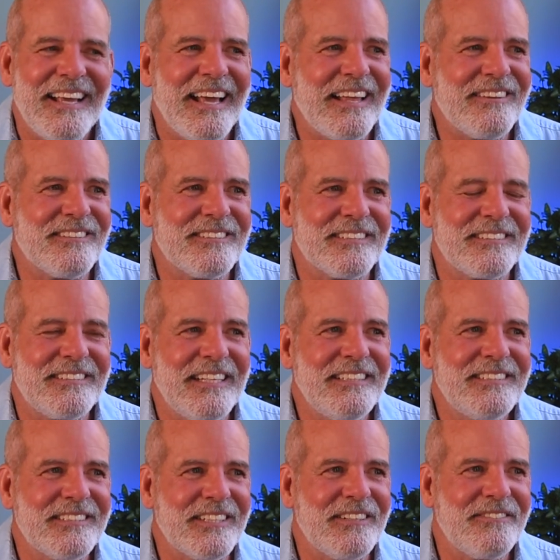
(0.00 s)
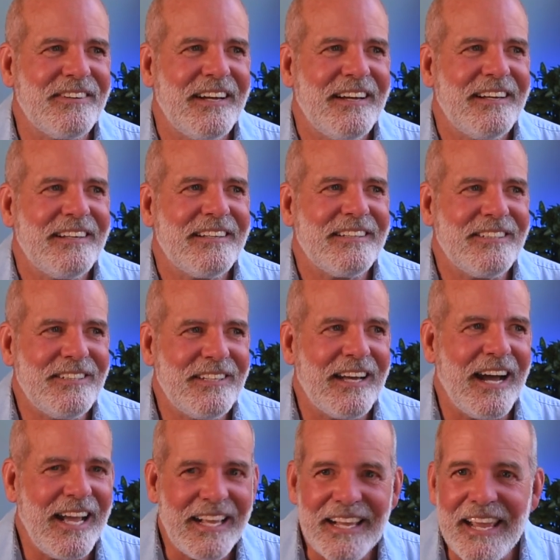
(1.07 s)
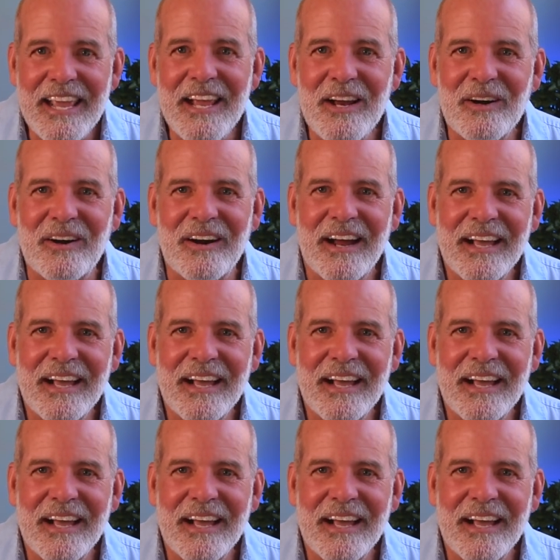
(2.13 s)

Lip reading: And there's a sense of, I care.